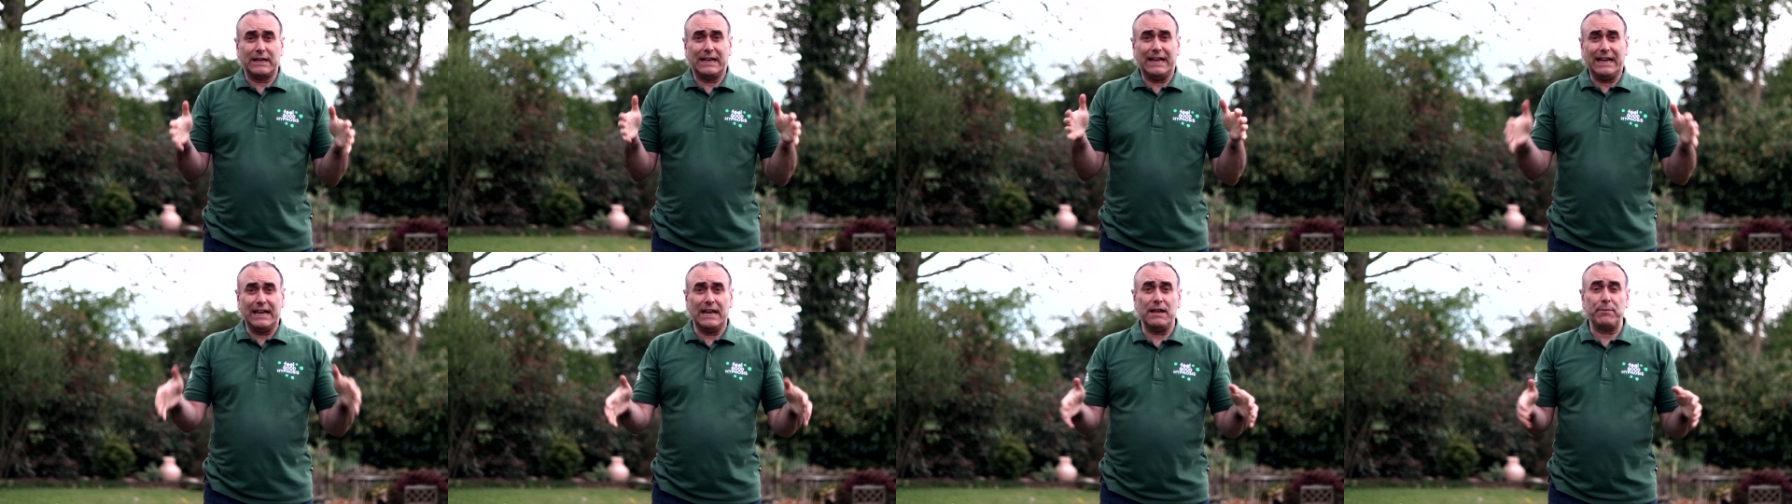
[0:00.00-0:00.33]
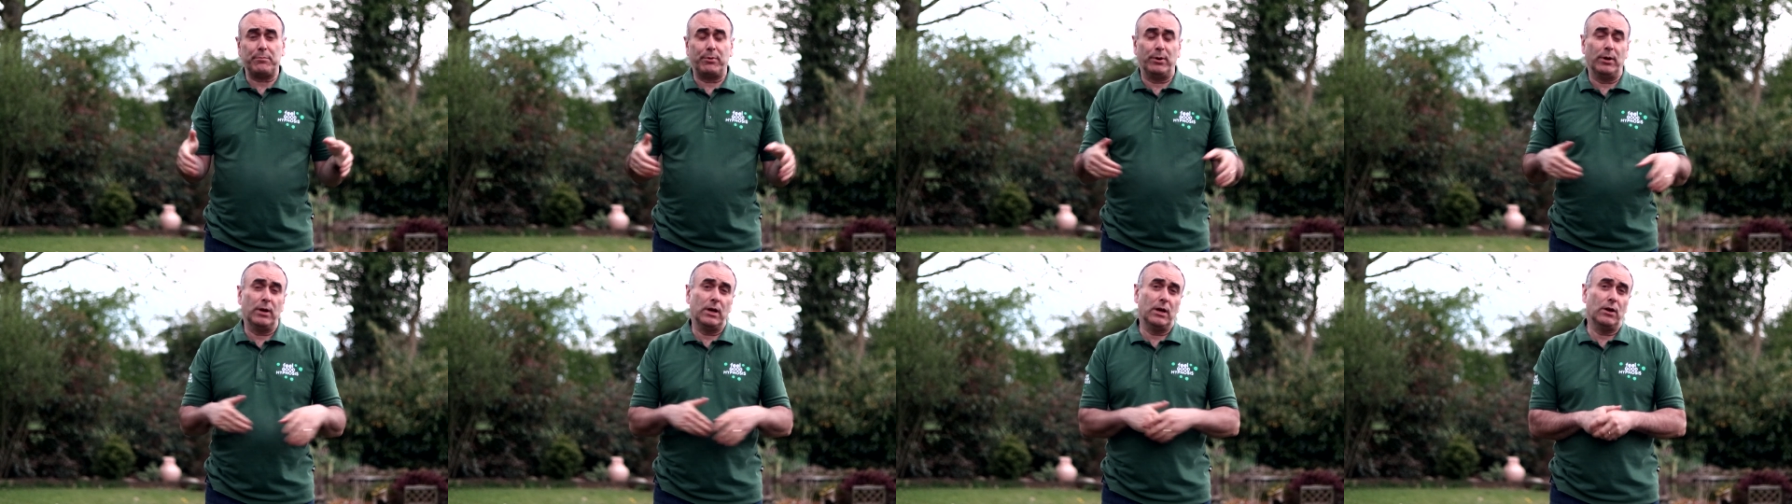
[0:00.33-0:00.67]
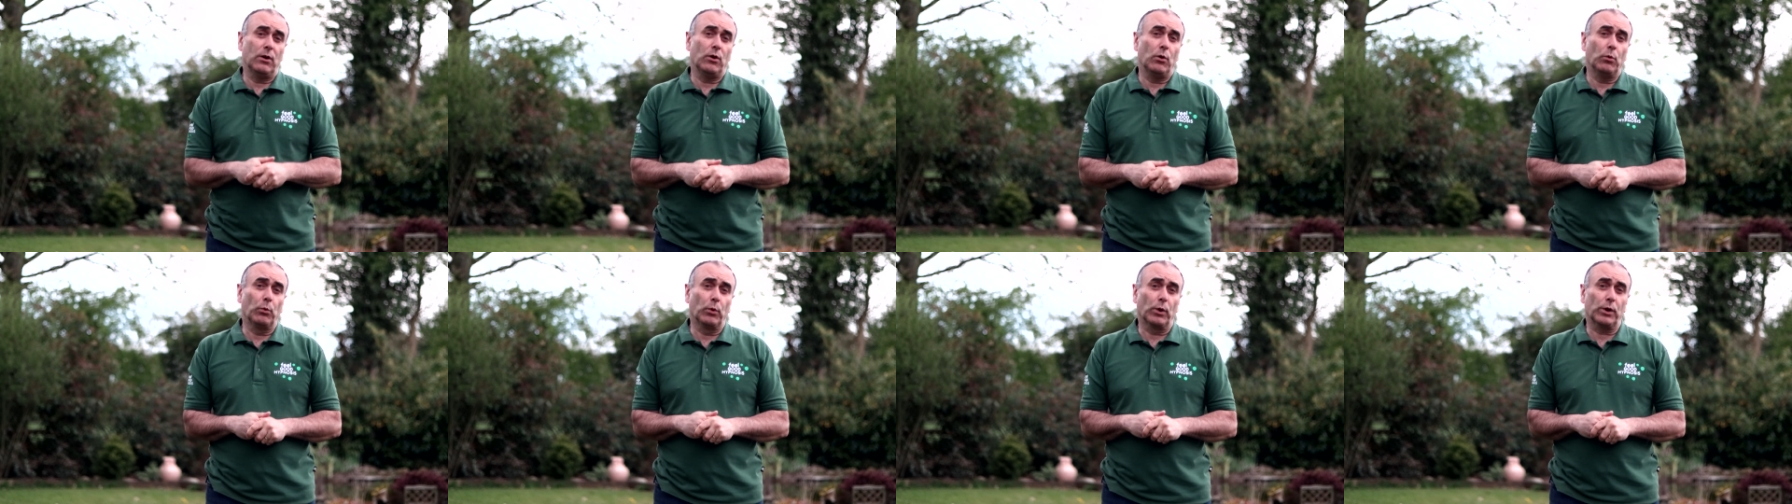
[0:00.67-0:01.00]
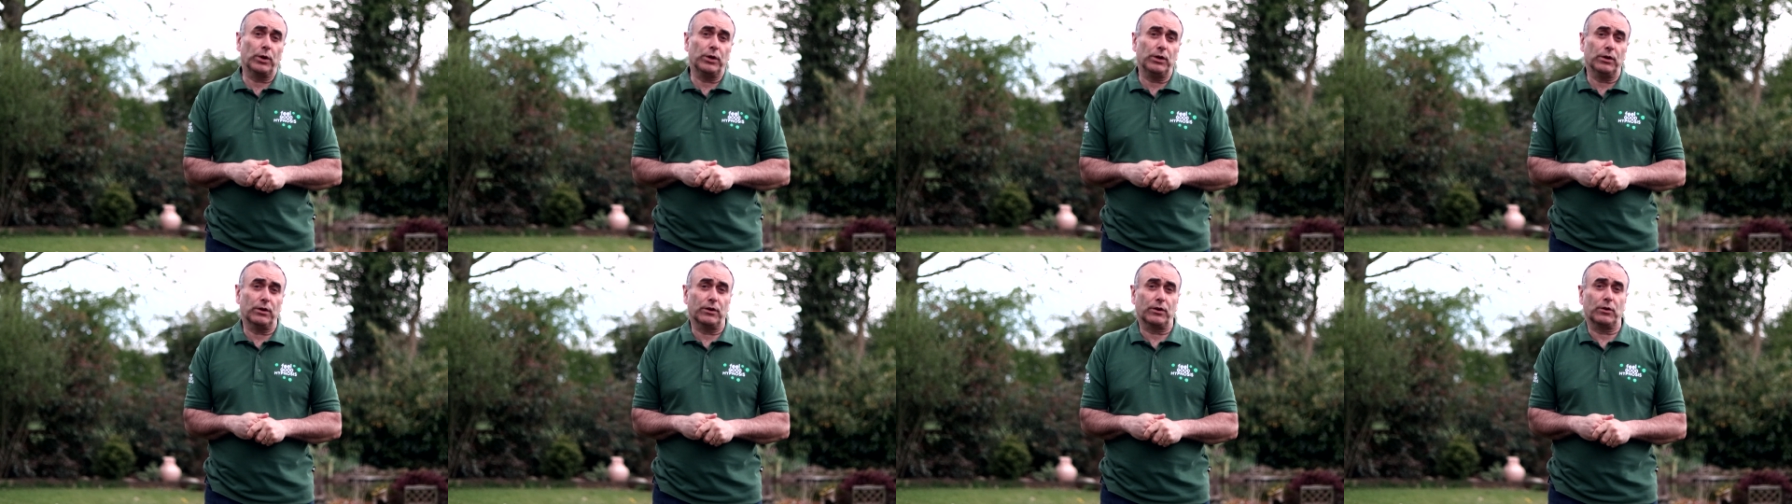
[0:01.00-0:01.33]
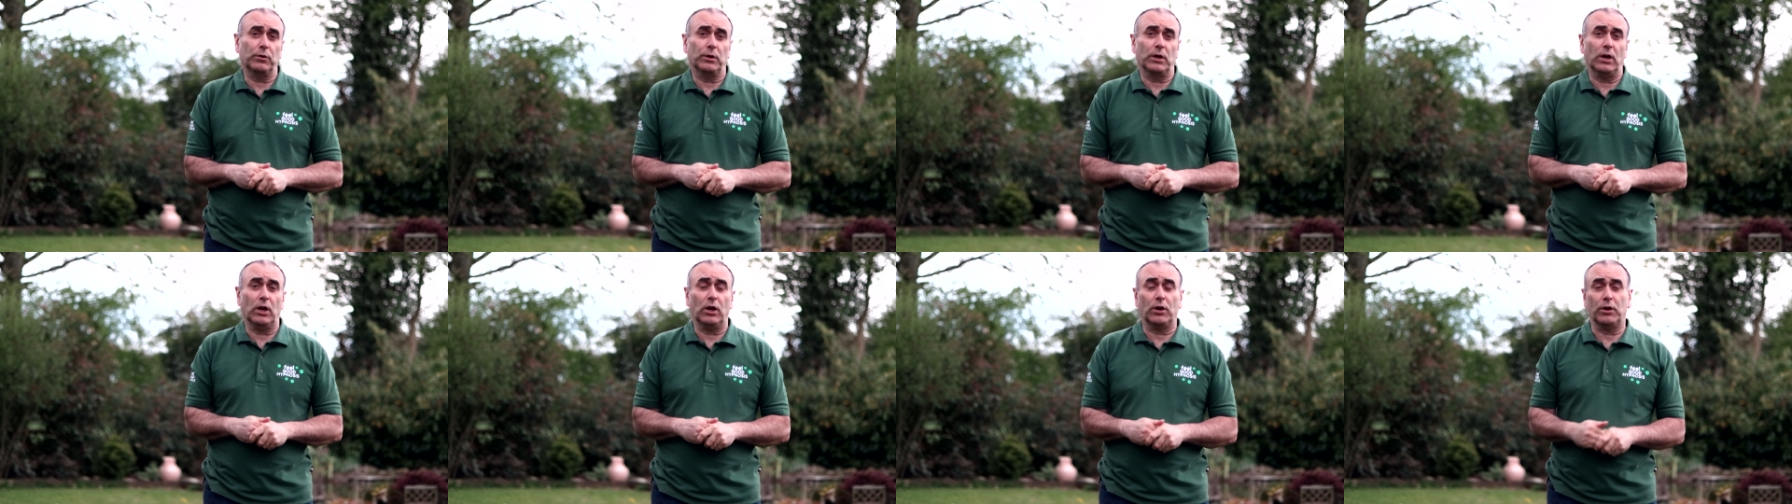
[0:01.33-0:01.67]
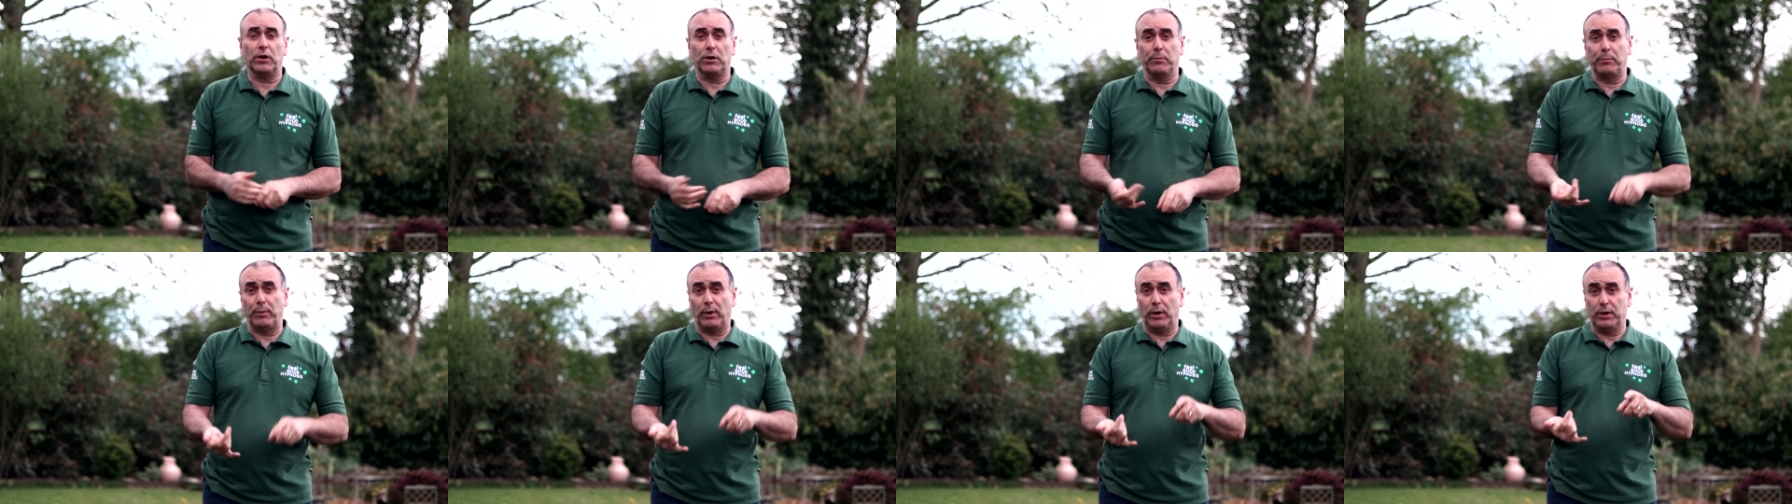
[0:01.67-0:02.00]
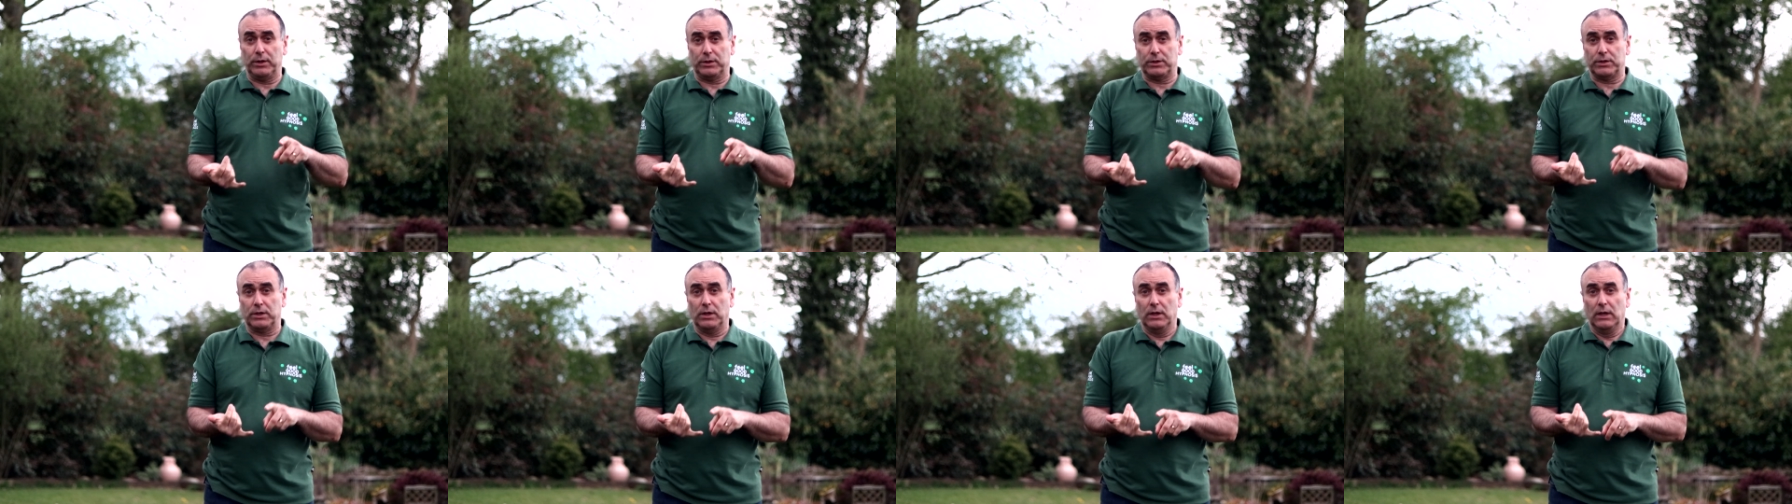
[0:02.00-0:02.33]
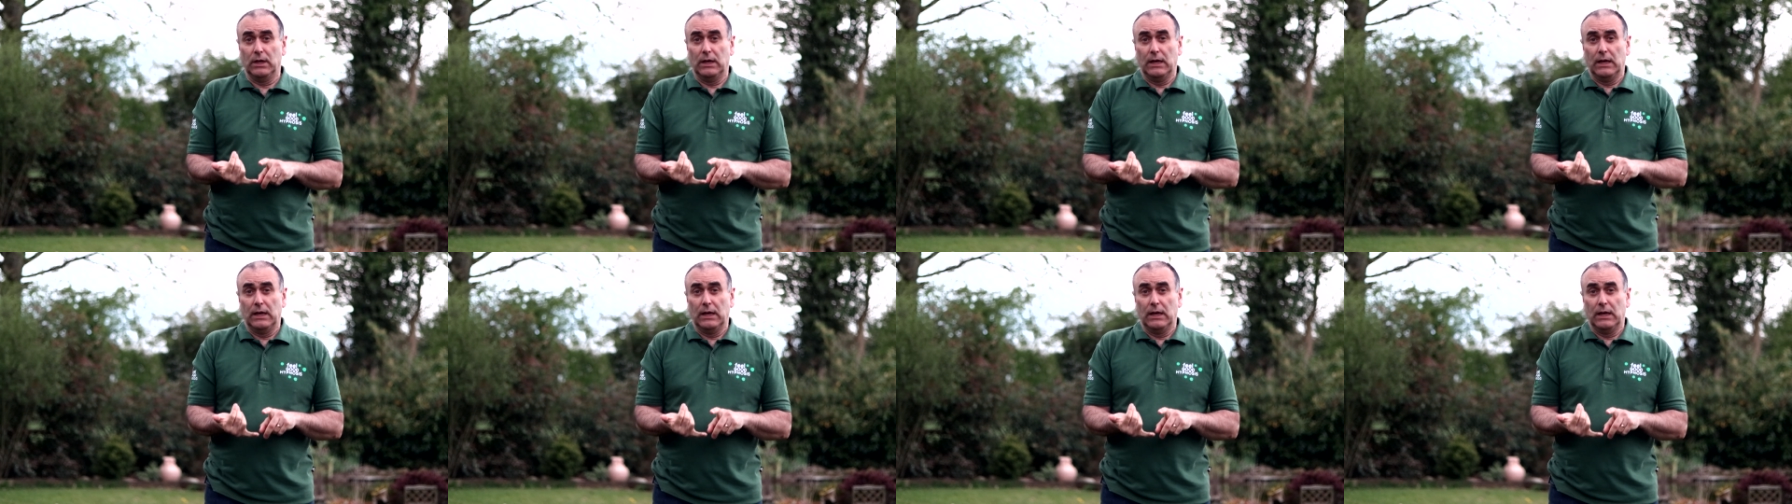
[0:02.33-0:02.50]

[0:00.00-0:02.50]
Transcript: clip where you're going to learn about